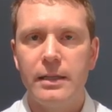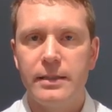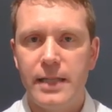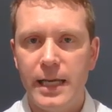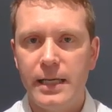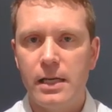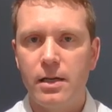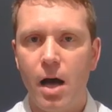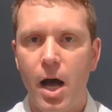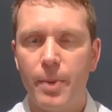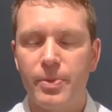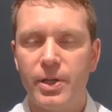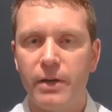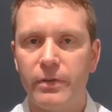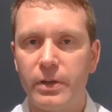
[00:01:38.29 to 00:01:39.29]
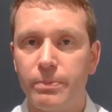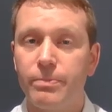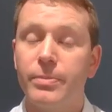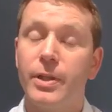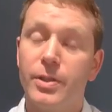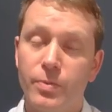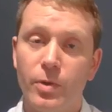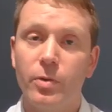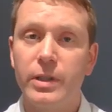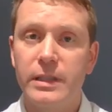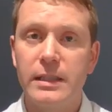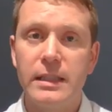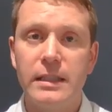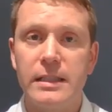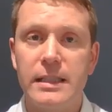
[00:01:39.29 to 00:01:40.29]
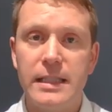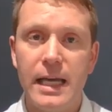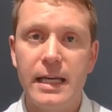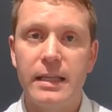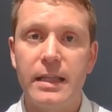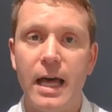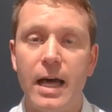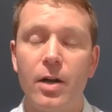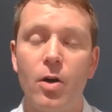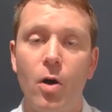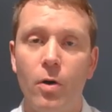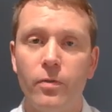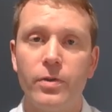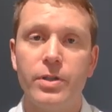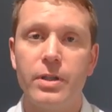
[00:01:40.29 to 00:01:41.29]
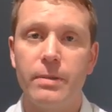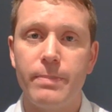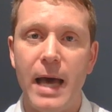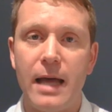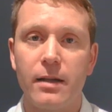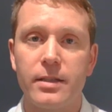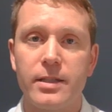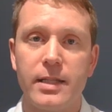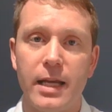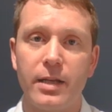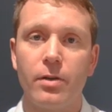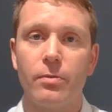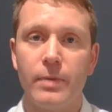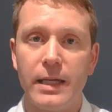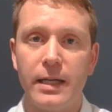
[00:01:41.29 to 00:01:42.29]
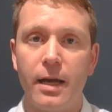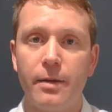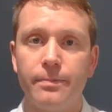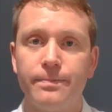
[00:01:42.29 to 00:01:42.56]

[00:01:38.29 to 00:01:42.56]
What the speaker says: take a copy of it, because we're going to need to take that over to the Battlesnake arena.